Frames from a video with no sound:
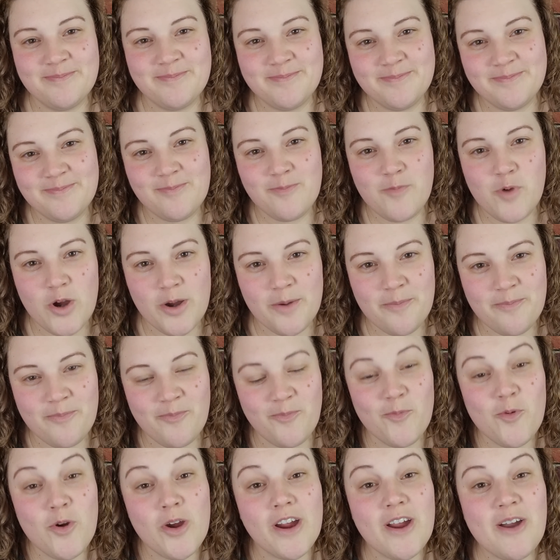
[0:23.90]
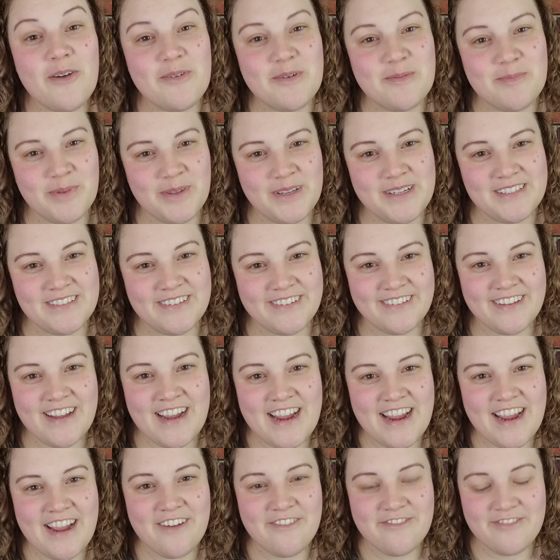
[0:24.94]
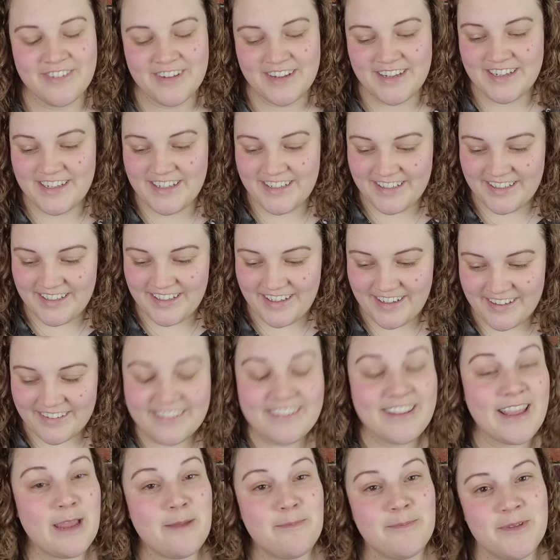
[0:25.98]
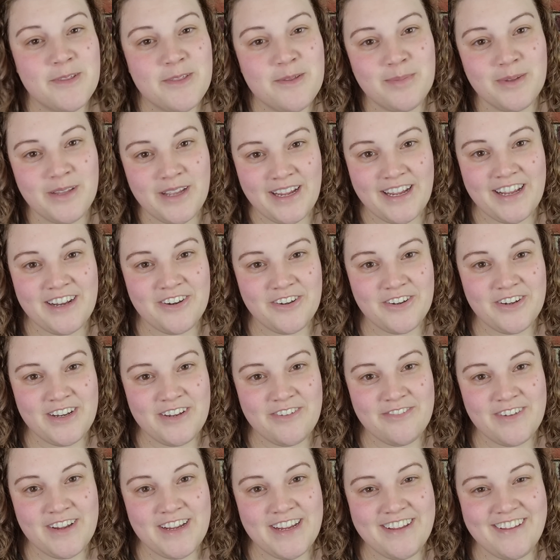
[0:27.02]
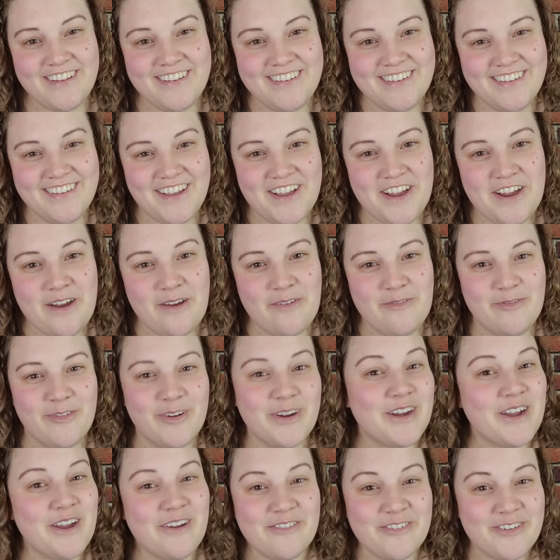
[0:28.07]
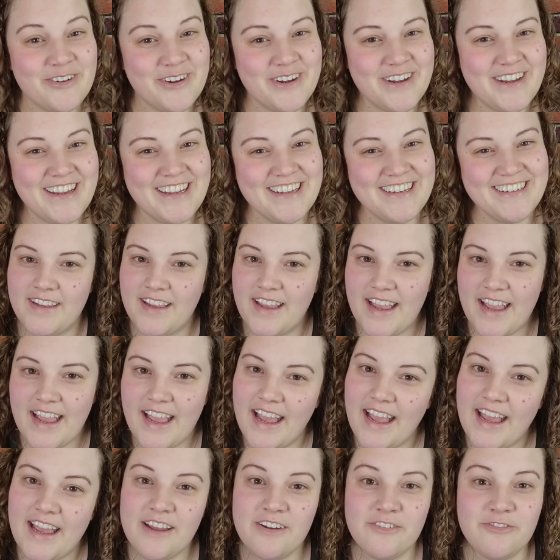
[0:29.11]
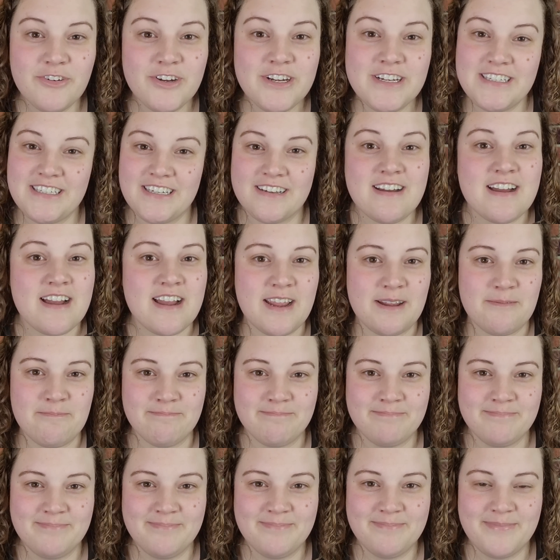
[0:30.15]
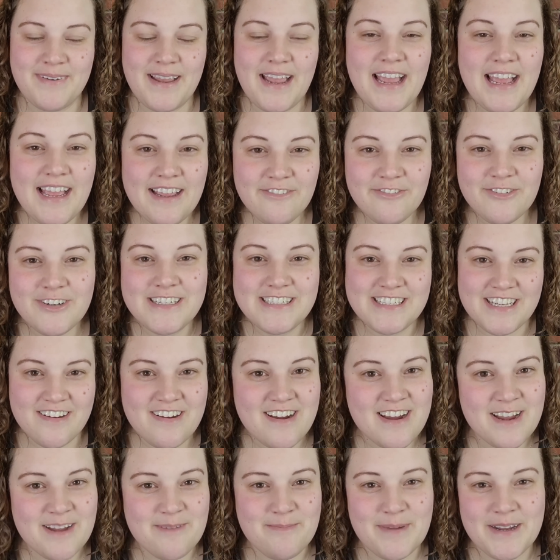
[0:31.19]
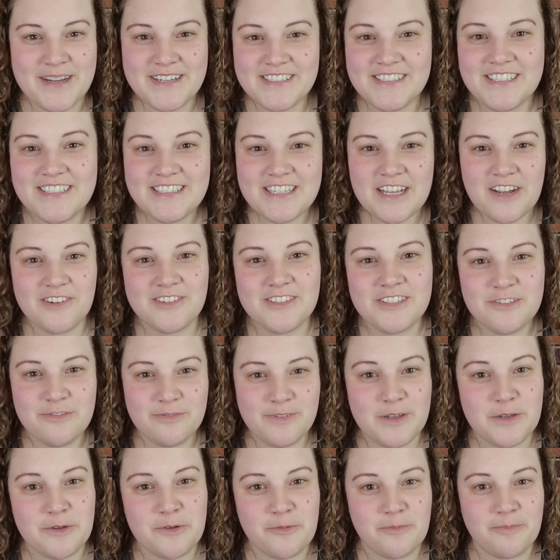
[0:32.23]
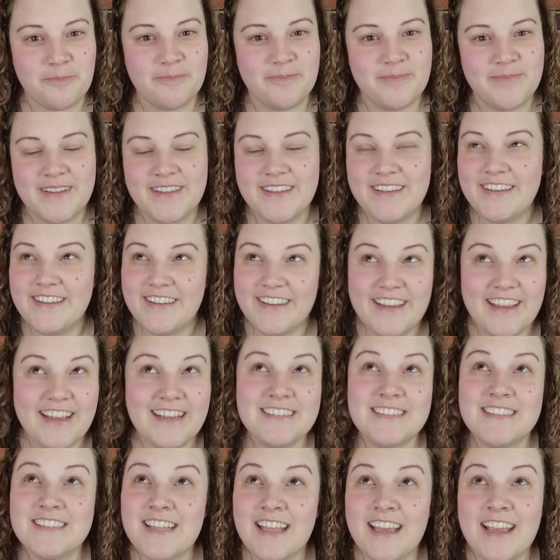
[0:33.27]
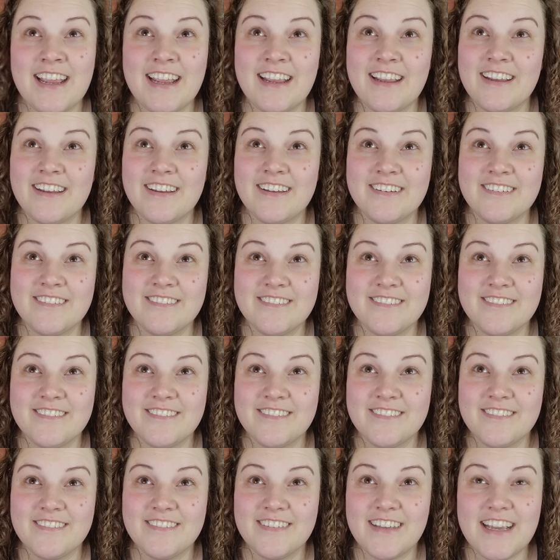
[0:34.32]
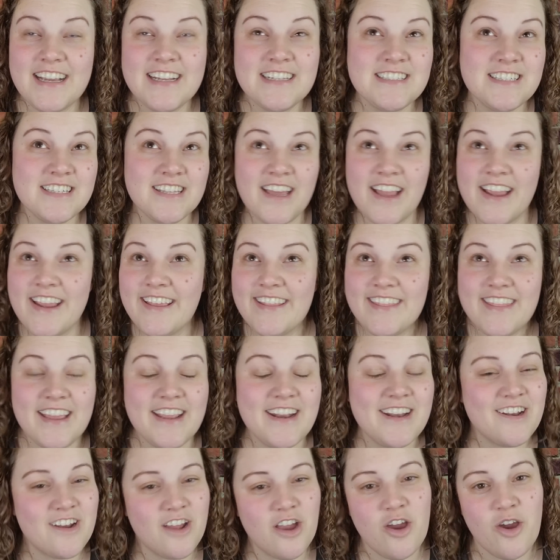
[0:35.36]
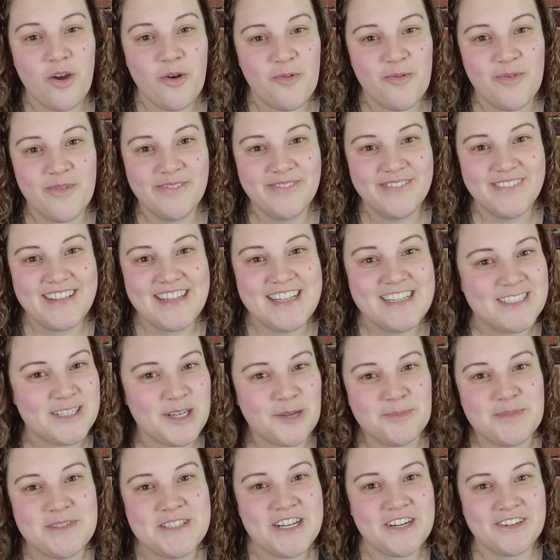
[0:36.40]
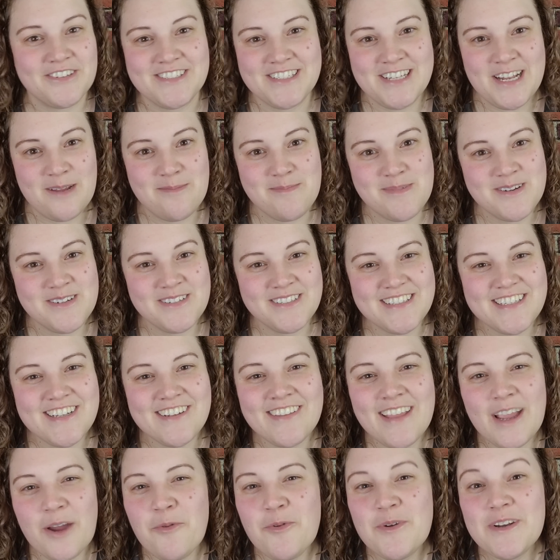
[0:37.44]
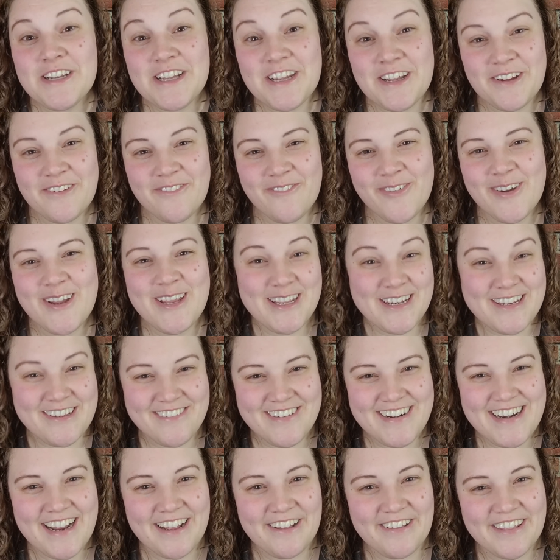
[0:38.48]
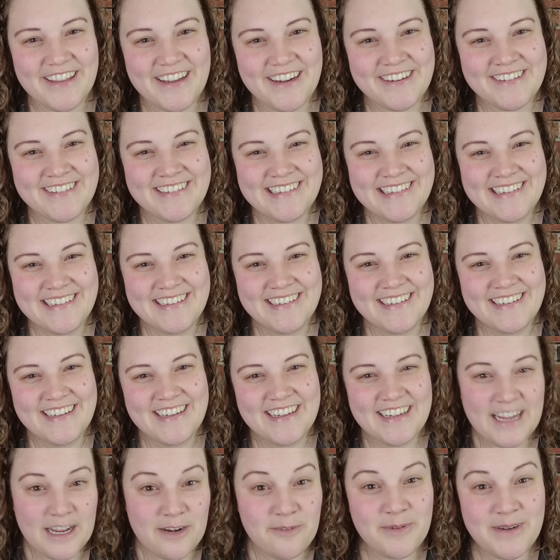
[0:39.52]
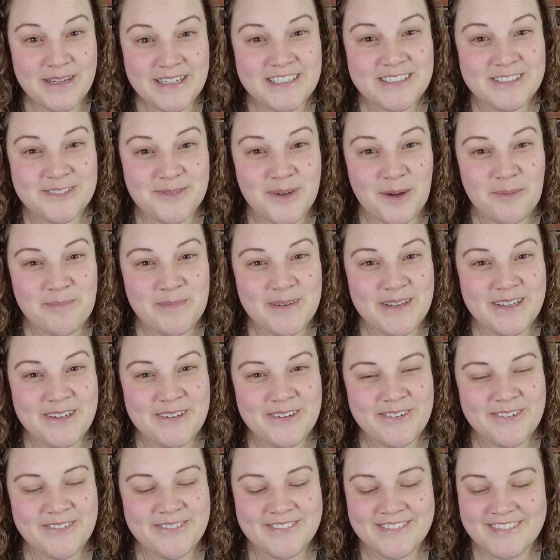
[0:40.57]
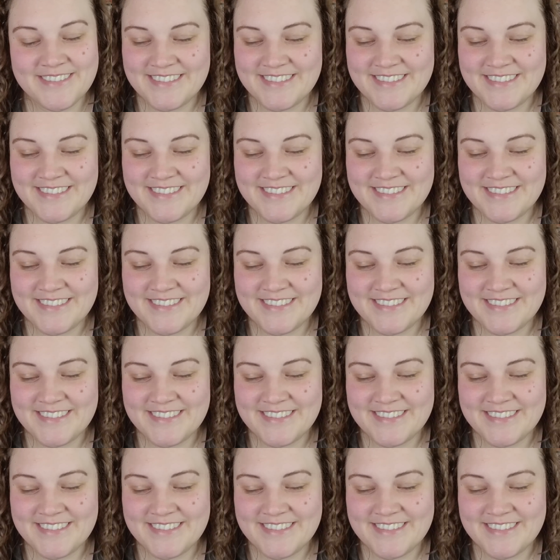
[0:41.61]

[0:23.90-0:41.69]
we're we're going places. I have escaped the blanket hoodie phase of recovery every time, every time I sit down to film, it's like, it's like they know these upstairs neighbors. They're like, what are you, what are you doing down there? Can we disrupt you?